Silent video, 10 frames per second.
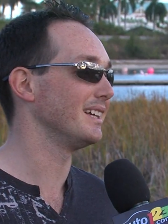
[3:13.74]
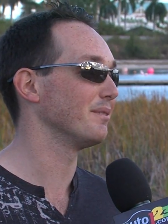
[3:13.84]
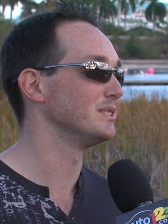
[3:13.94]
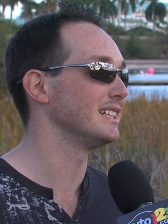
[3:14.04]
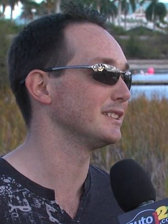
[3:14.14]

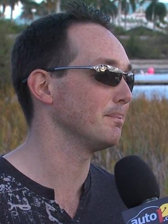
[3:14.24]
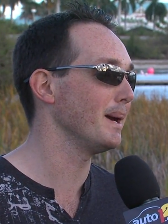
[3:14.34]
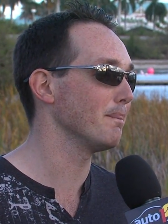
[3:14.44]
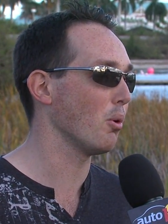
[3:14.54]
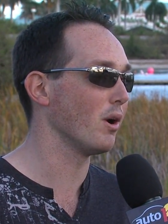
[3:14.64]
different sets of
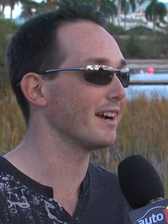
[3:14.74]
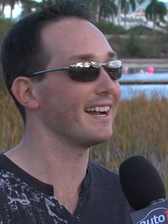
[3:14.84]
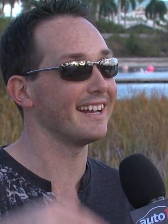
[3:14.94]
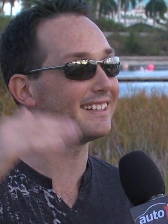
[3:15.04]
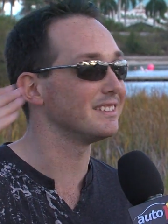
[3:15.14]
paperwork
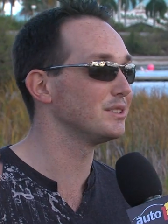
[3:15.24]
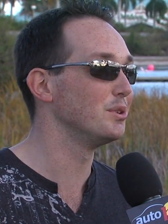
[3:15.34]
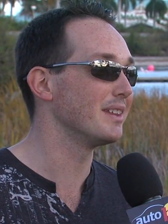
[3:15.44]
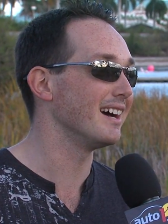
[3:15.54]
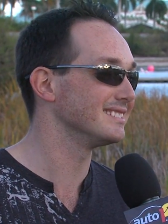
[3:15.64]
at
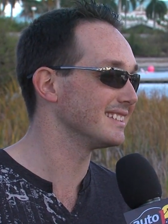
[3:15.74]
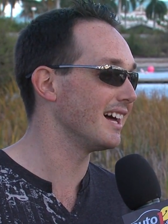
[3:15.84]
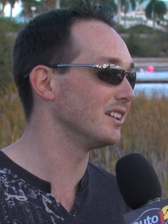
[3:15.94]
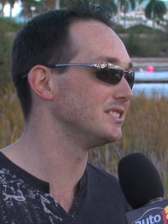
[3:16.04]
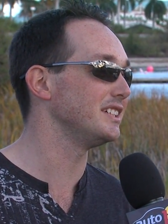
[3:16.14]

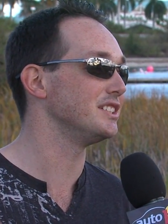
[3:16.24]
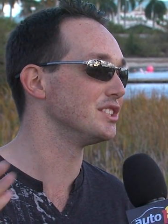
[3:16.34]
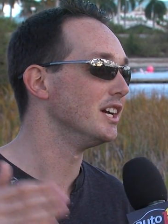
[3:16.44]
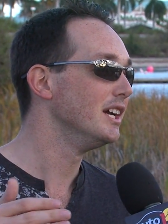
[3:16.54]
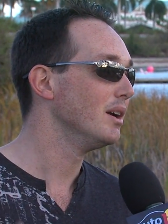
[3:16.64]
$2000
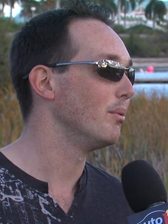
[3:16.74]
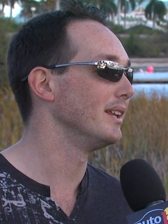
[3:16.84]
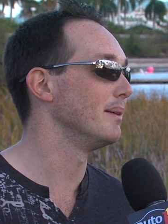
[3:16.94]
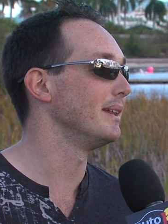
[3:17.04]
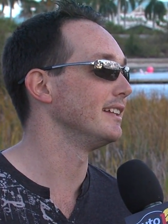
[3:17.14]
each we
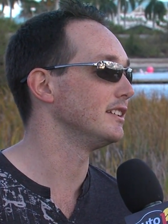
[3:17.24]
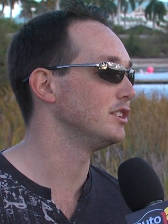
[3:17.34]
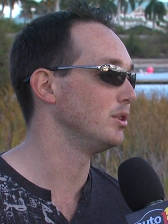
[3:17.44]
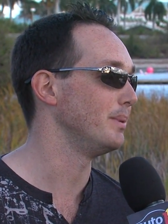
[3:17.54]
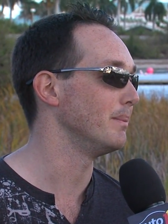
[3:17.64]
limit it to
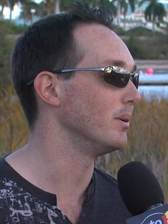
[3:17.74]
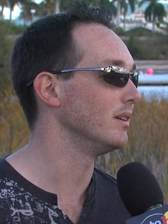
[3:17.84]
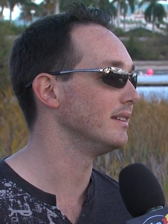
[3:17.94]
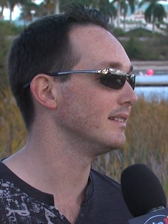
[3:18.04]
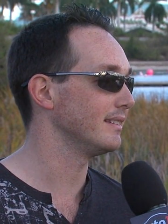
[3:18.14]
two people
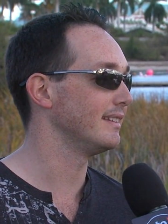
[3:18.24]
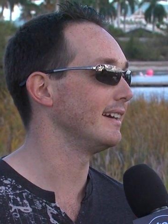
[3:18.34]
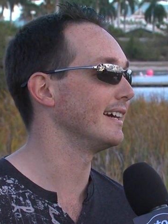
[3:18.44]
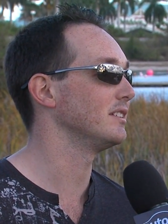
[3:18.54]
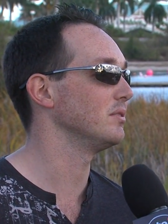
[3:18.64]
and
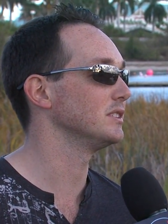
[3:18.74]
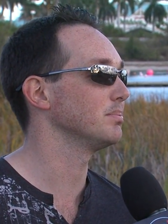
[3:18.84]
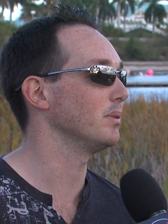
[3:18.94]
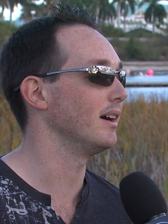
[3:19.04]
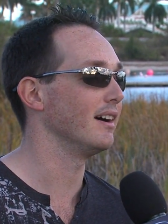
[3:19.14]
they get
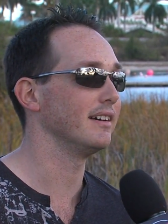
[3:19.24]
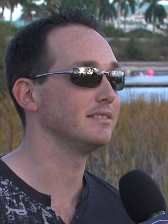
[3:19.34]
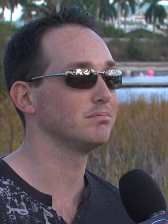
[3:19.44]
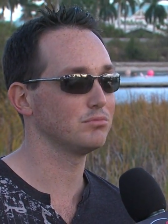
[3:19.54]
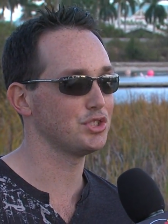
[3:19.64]
to uh,
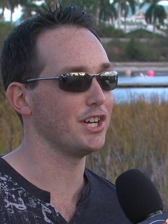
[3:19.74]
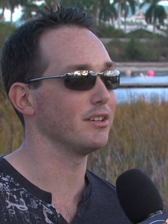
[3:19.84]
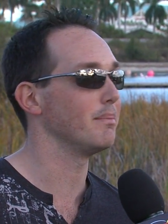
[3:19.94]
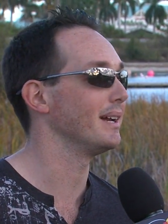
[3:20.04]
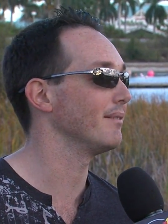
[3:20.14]

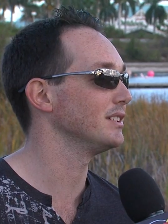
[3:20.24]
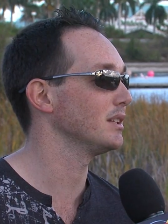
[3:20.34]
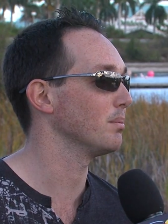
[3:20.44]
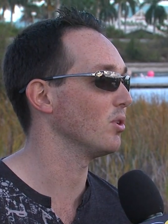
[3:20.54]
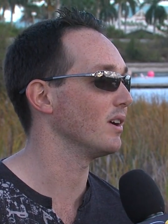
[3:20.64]
share the benefits
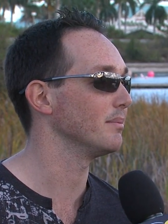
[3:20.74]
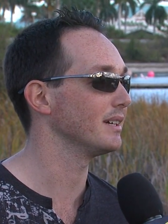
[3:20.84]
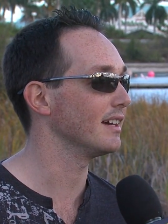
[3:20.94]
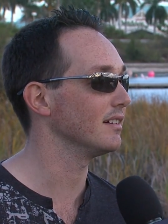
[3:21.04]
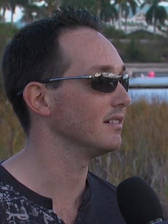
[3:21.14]
of the program
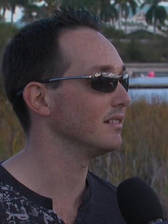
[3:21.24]
together